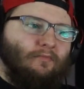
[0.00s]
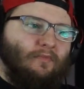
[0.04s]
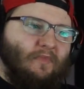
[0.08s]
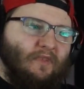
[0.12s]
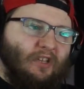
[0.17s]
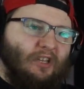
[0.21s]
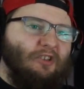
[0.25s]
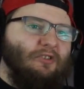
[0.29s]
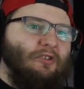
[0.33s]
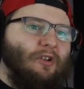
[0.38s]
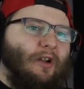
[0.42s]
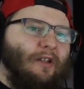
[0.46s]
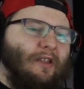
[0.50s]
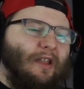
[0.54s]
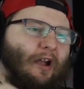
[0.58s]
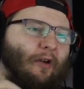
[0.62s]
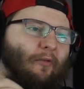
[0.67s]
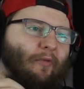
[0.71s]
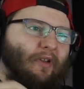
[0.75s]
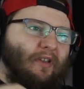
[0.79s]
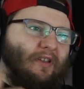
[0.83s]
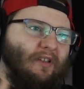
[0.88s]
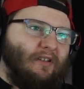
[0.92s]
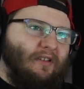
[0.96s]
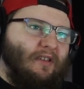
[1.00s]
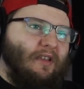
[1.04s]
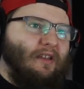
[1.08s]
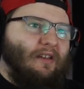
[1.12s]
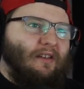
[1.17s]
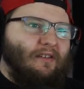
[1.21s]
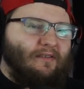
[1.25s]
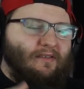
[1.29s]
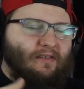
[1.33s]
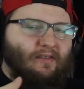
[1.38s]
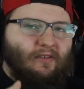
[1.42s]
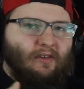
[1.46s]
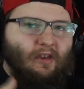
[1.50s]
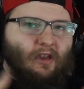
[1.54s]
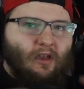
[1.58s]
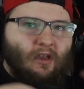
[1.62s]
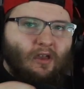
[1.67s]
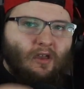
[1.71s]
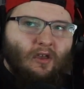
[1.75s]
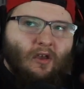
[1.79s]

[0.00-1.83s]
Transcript: you know, now we can get into the